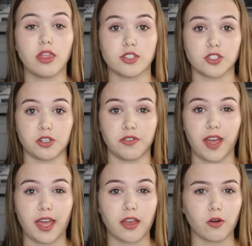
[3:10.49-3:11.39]
the
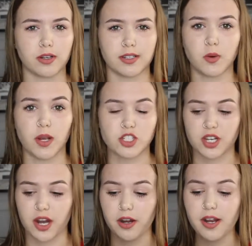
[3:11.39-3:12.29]
survey or
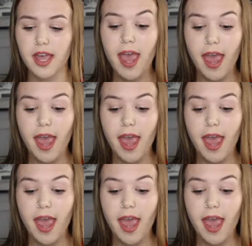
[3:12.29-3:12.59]
questionnaire,